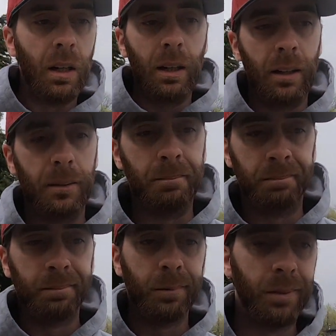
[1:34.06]
Um,
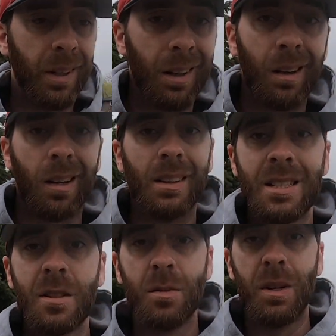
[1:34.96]
we've got a lot of
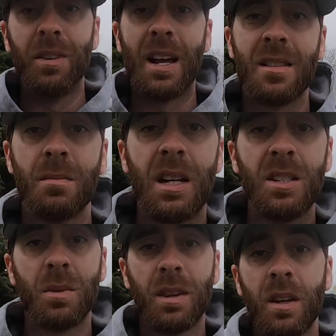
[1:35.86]
listings. We even had some
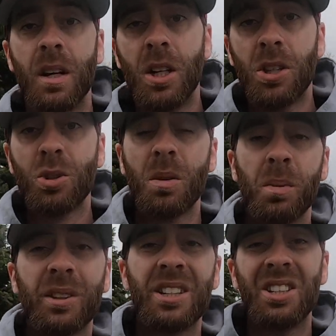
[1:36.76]
days with
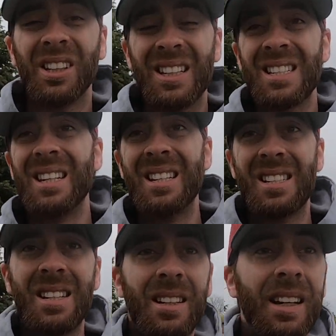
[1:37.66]
triple digit
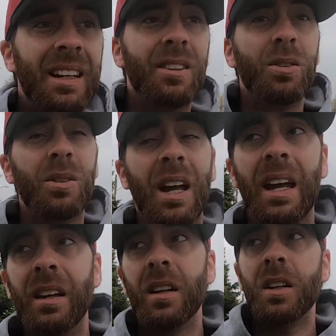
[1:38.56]
listings in a new
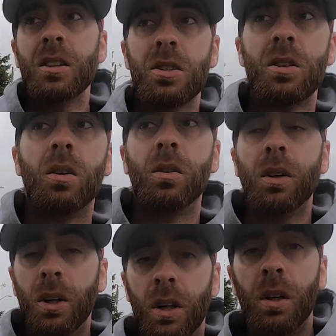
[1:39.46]
day. So
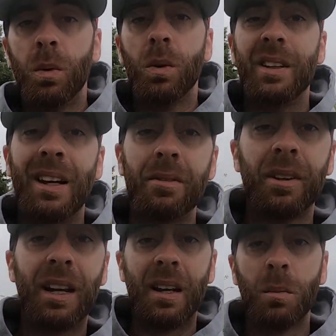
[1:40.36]
we're
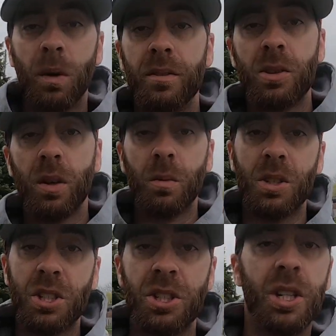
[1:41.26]
definitely getting more inventory,
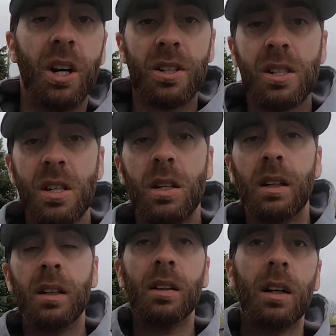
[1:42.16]
which does
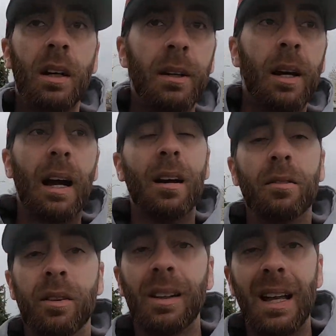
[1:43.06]

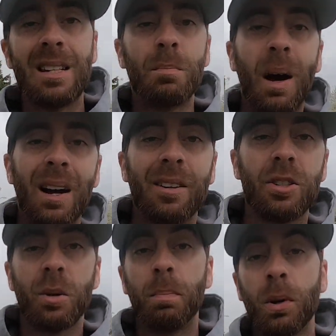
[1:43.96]
have less
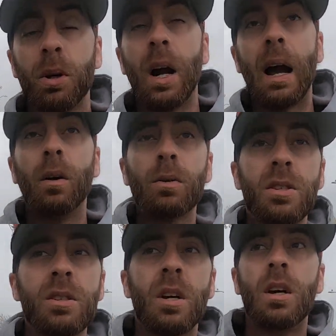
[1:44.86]
buyers per
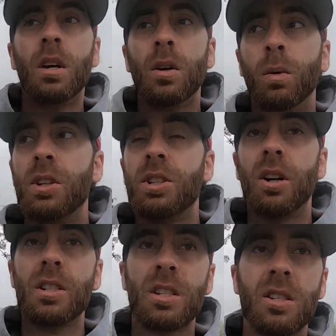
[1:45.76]
house, which
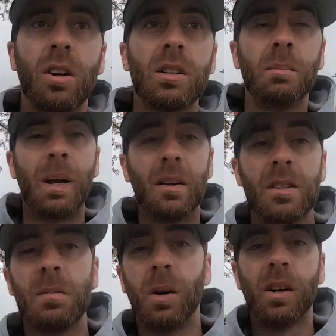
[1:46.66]
does start to
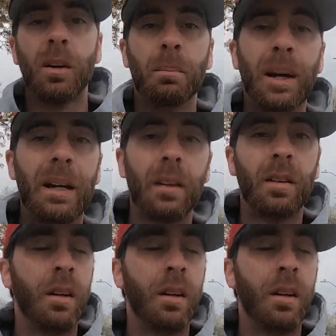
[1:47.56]
balance the market a bit.